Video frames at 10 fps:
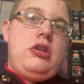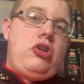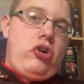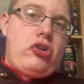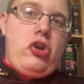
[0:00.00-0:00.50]

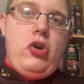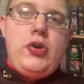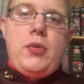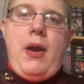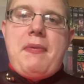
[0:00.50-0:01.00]
Doctor Who,
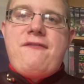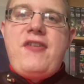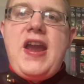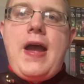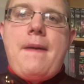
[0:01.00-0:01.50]
The Web of
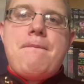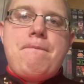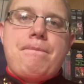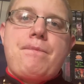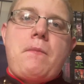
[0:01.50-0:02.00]
Fear.
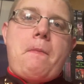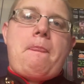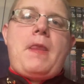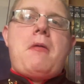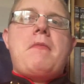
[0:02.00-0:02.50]

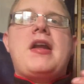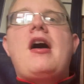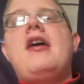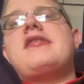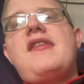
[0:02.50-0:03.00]

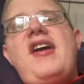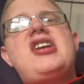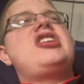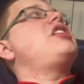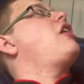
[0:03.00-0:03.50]
Because I've actually